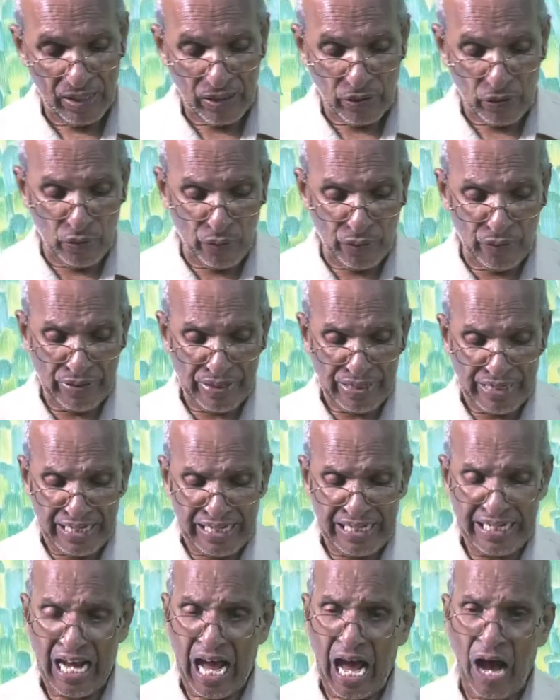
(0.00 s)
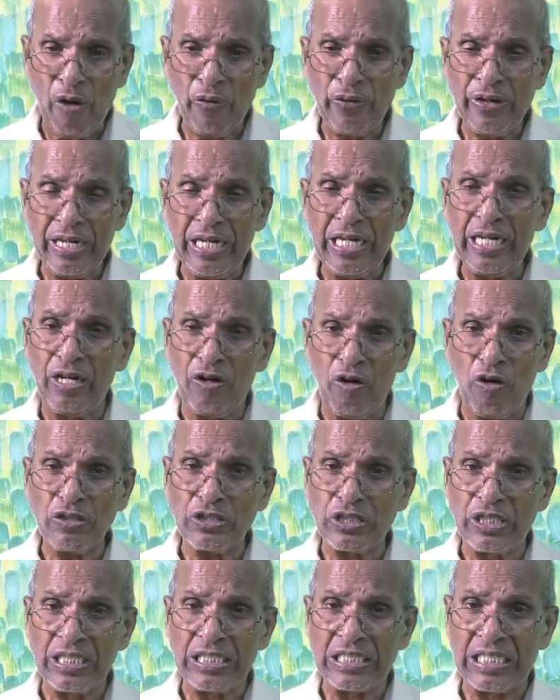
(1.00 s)
You will read how he
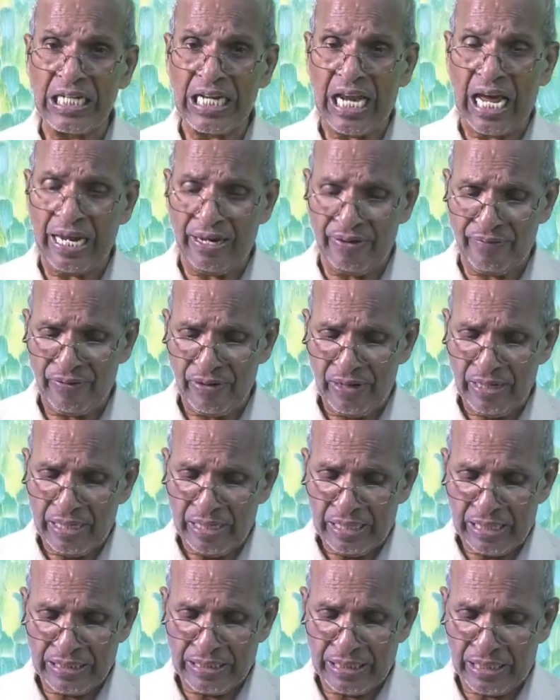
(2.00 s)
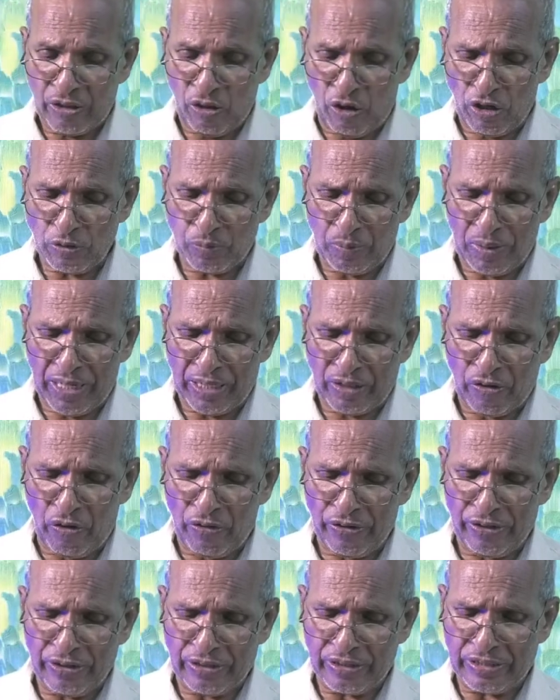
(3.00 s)
lost his life in the Gospel
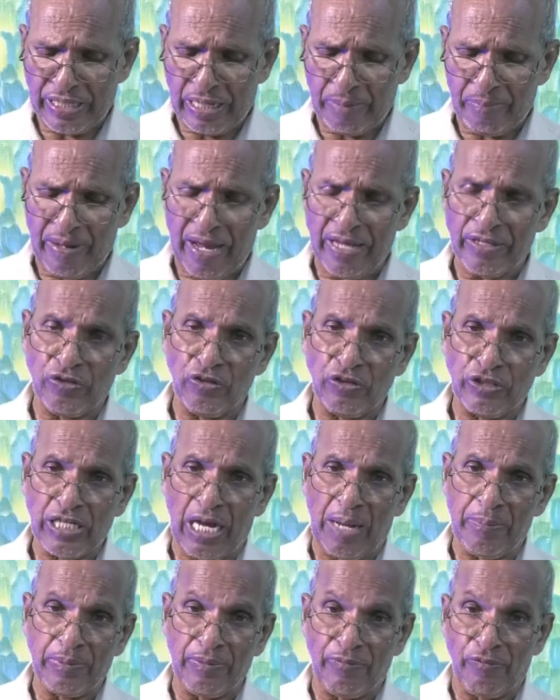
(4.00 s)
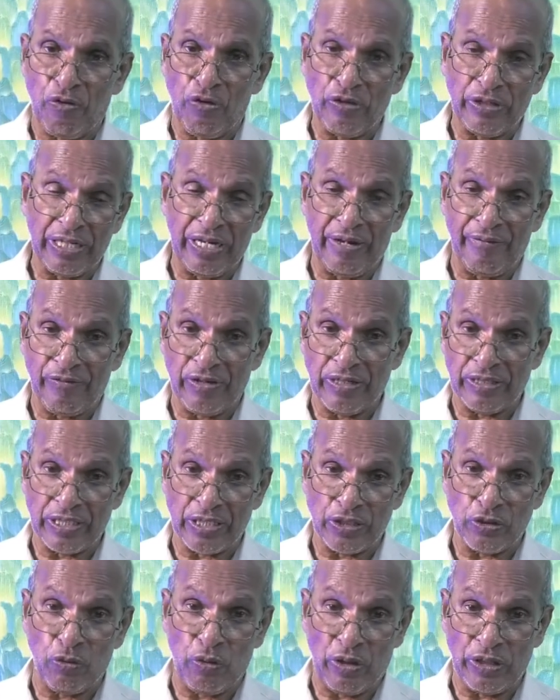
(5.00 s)
according to St. Matthew chapter 14
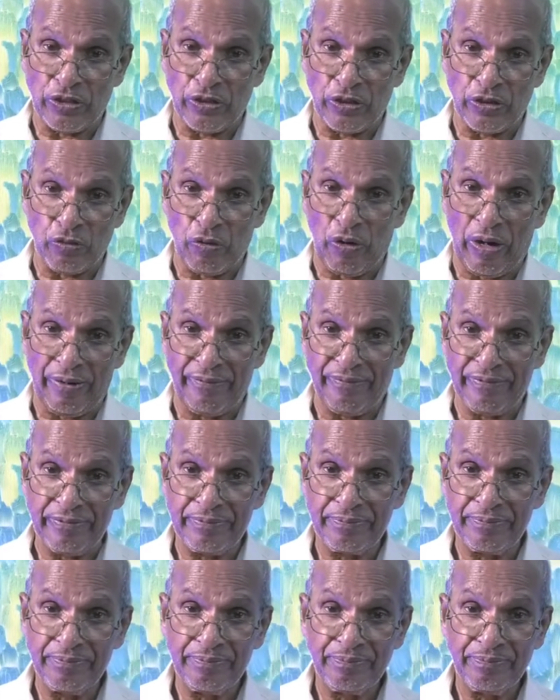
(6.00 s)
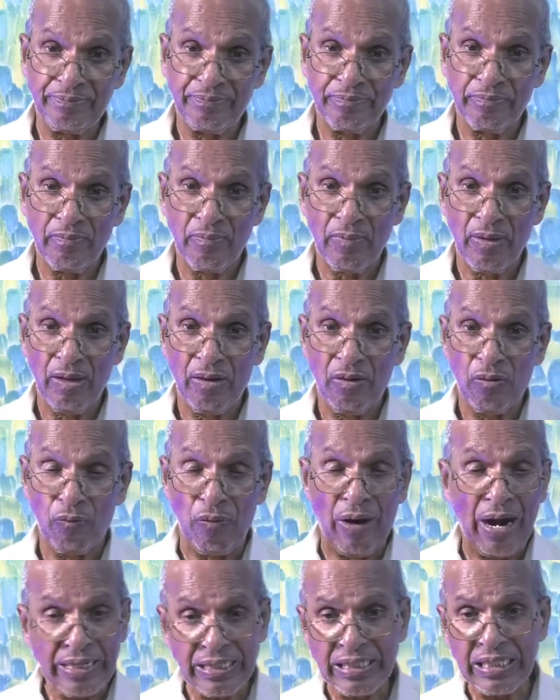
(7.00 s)
verses 1 to 12.
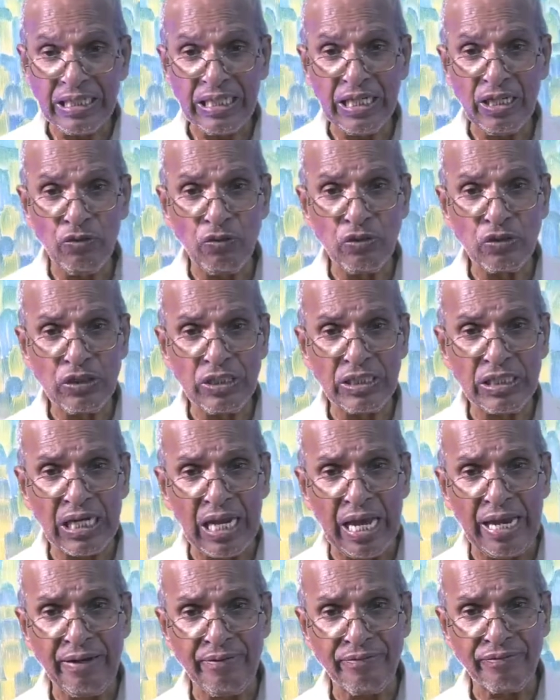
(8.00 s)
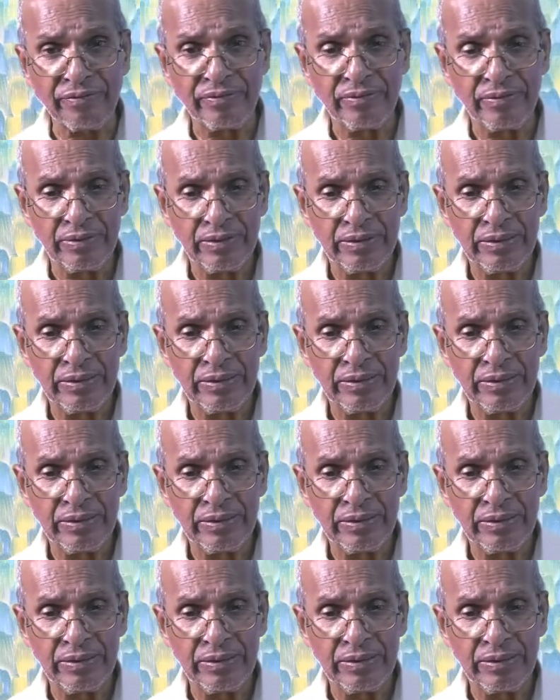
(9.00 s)
Why did he lose his life?